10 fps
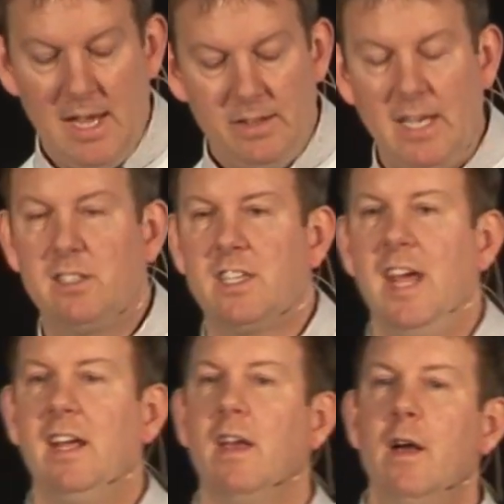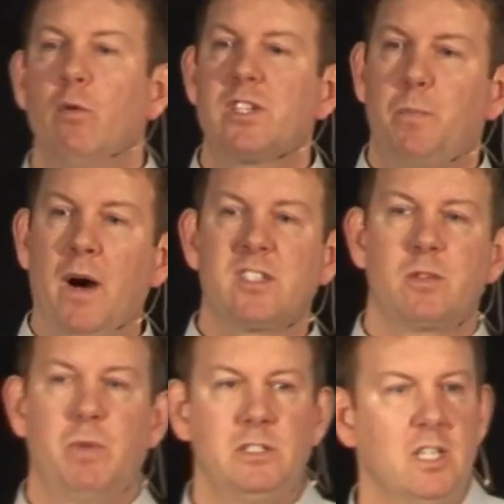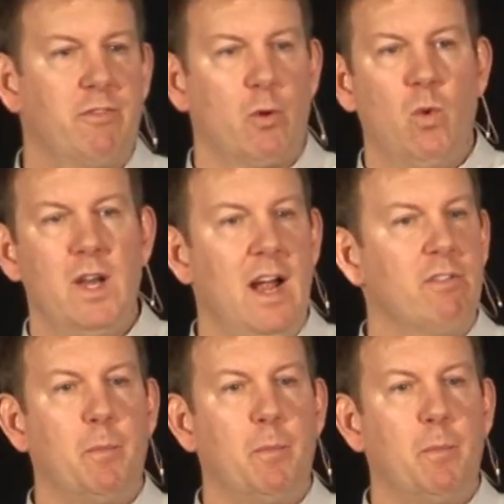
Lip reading: They take responsibility for whatever